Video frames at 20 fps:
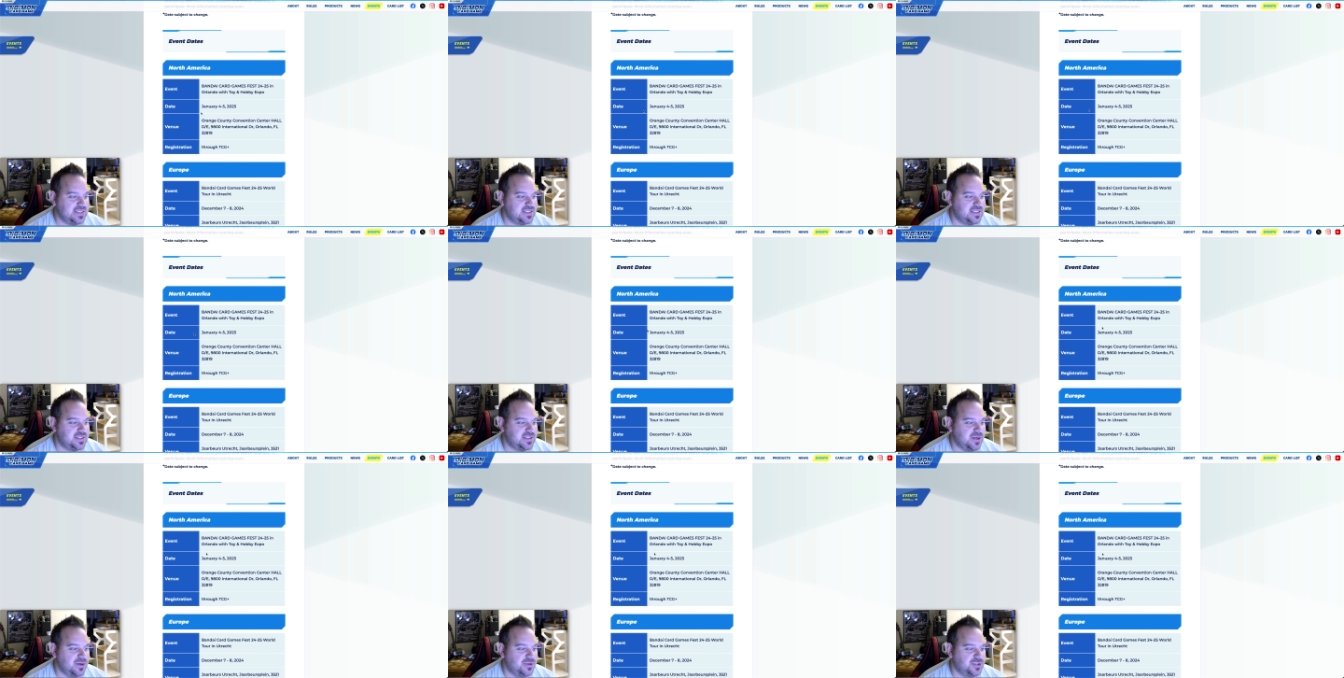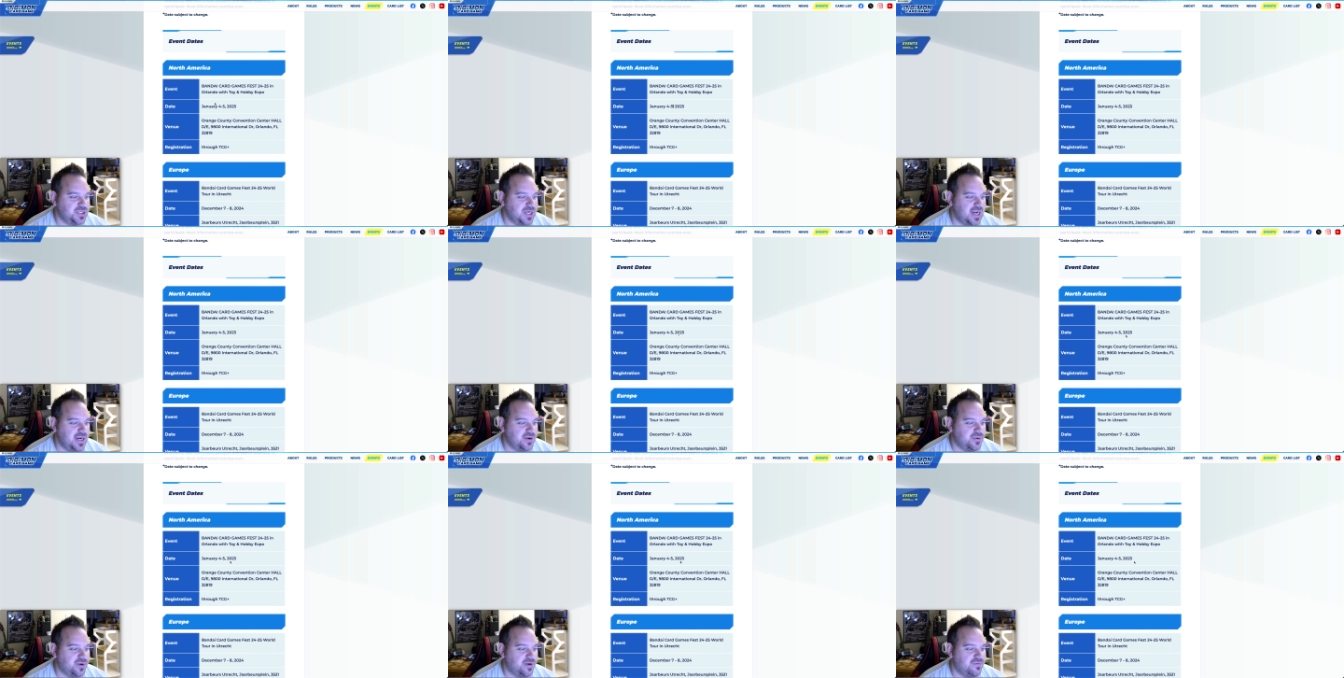So
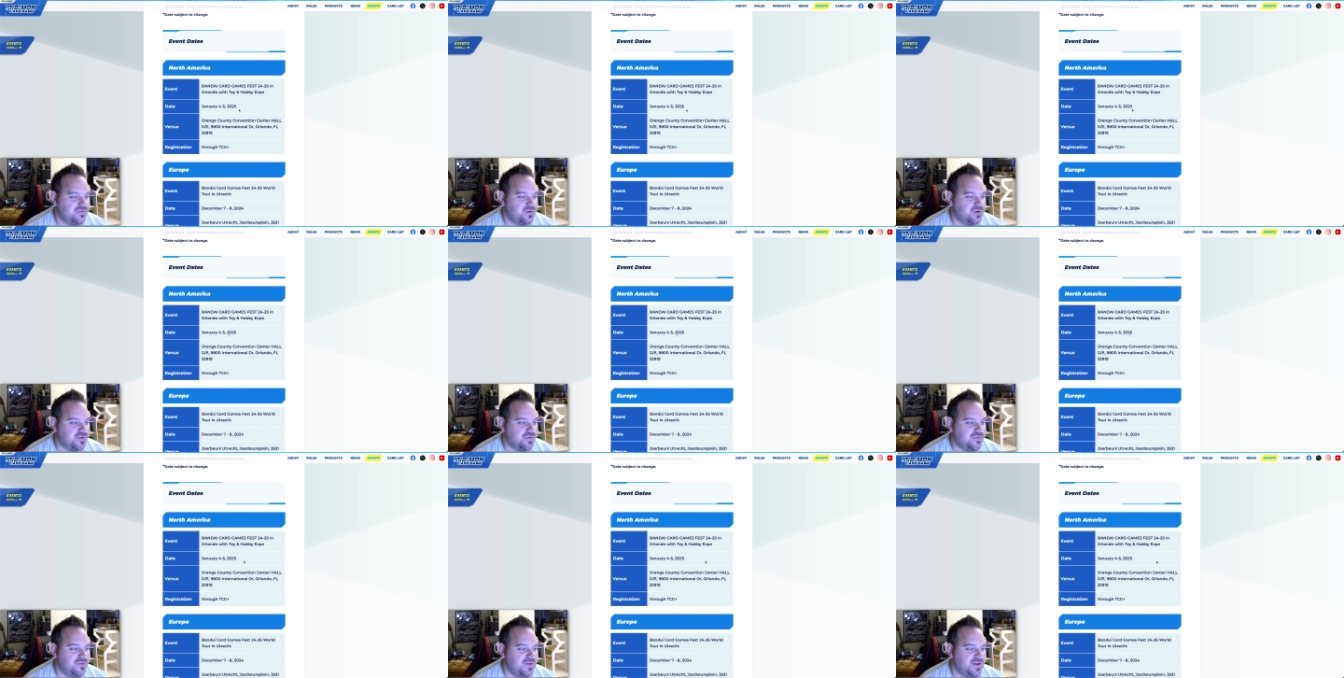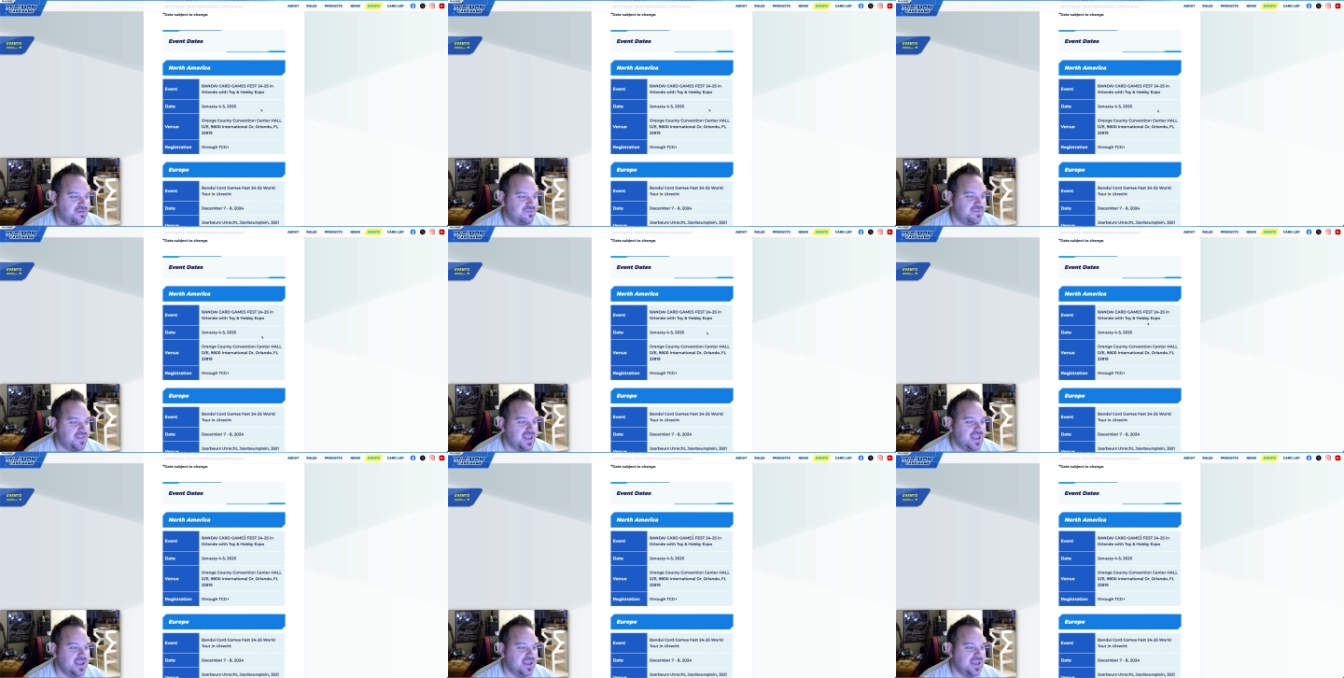January fourth,
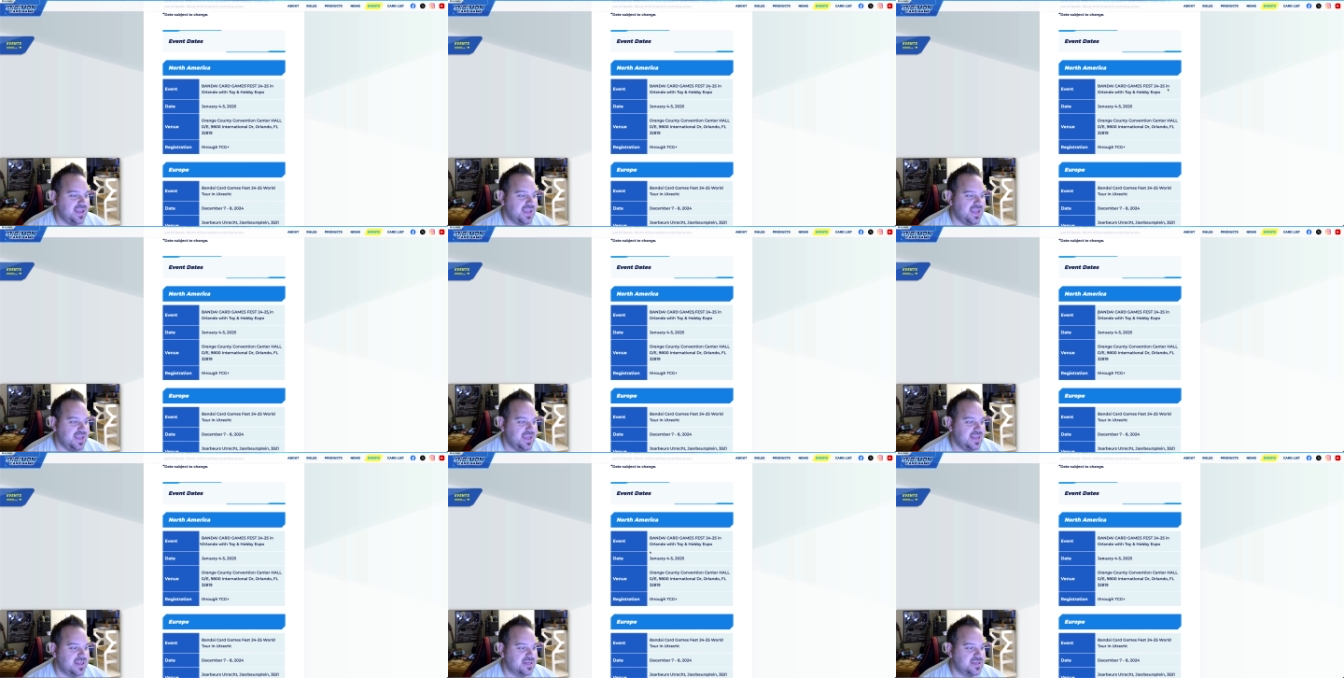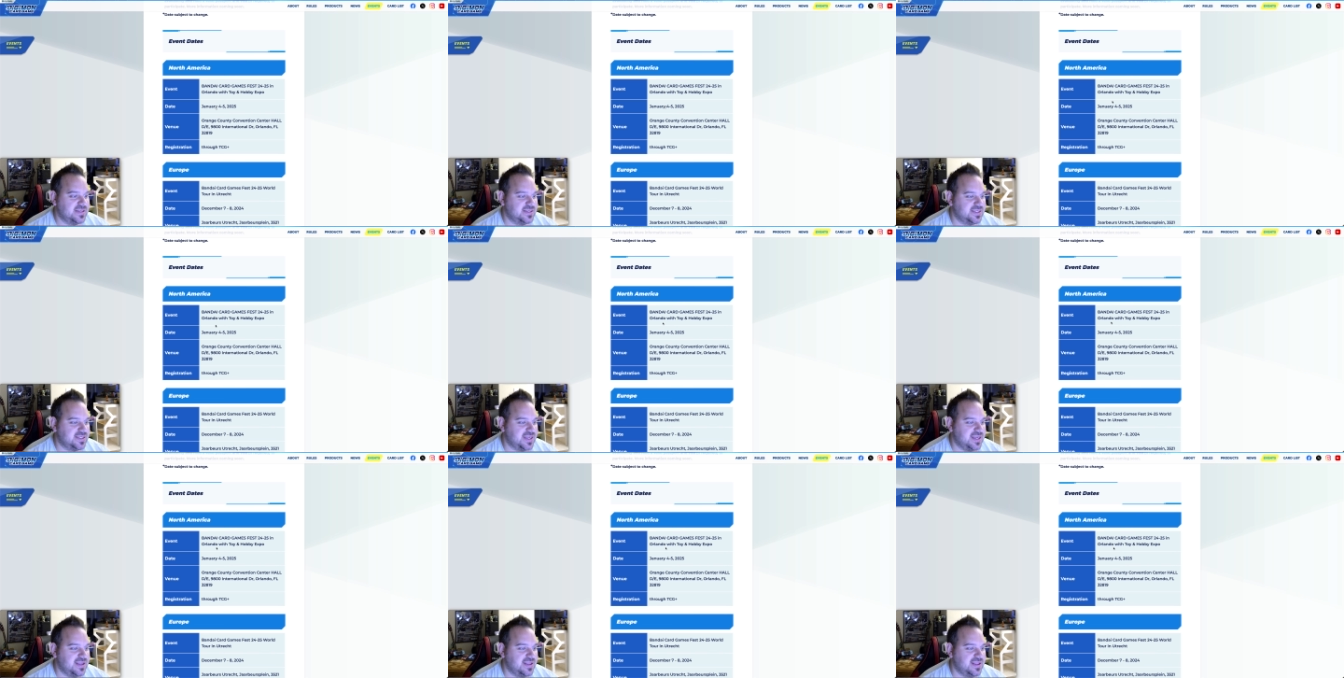fifth
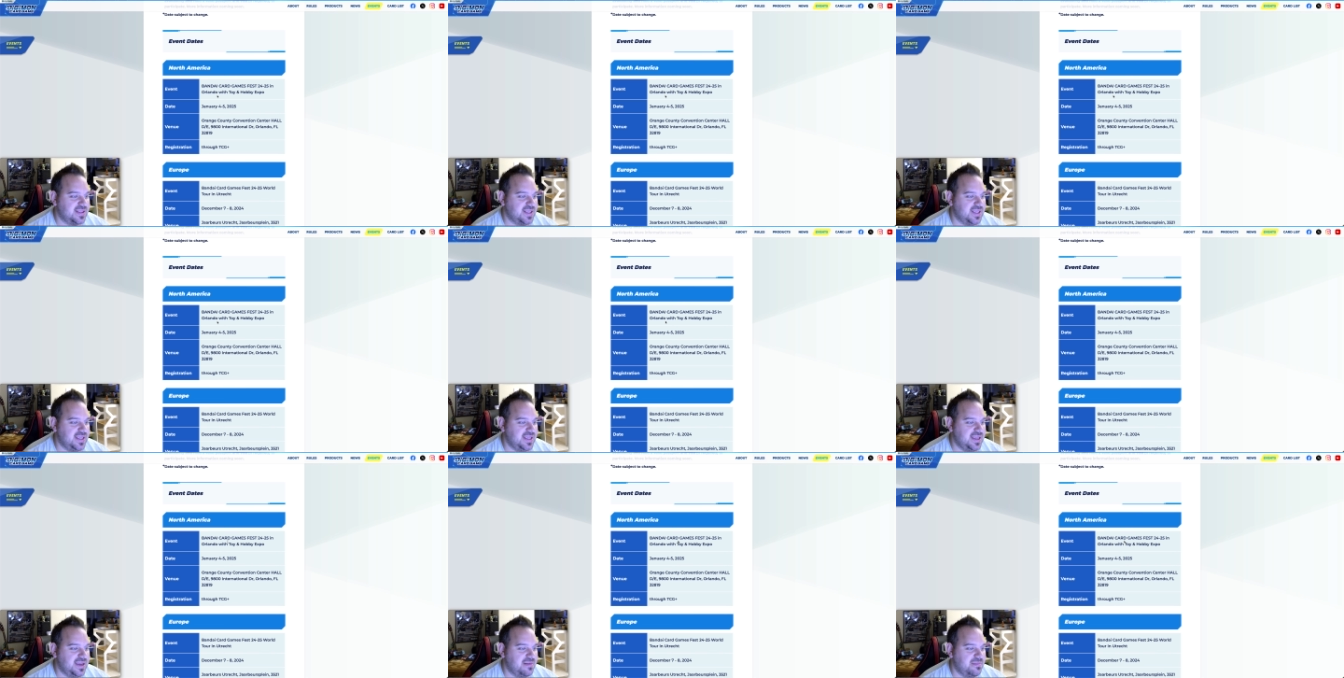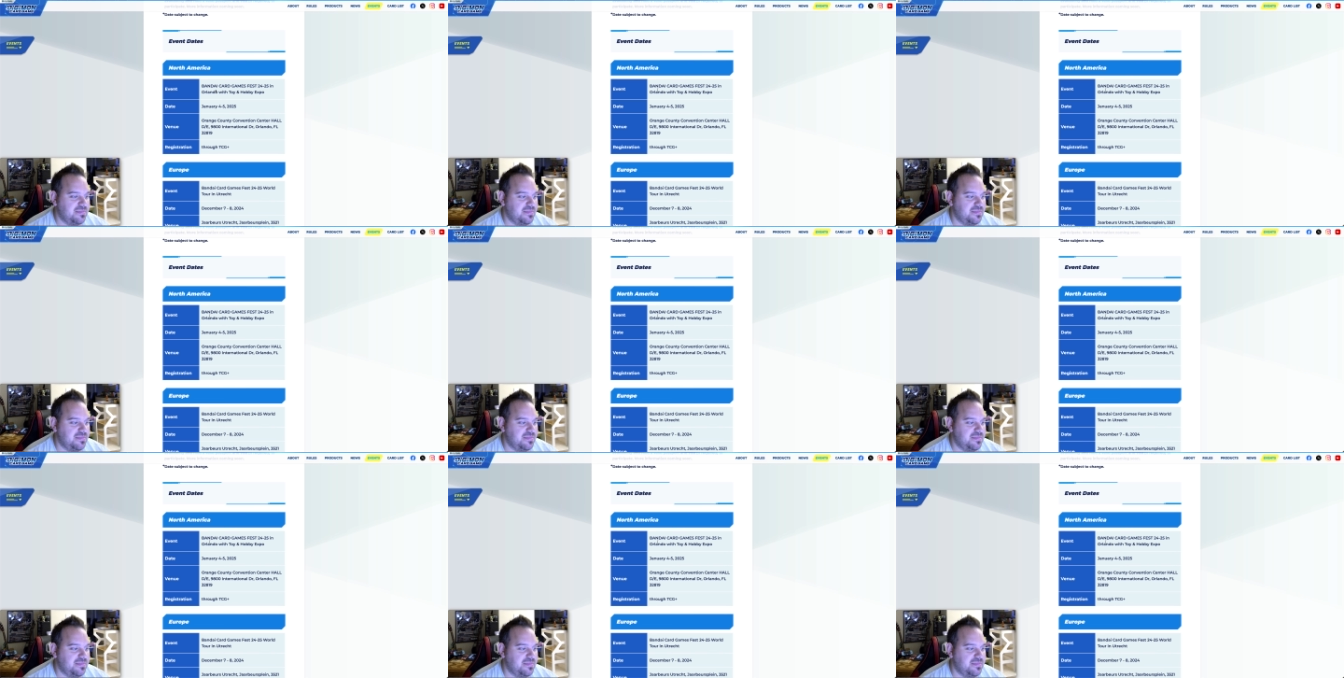is the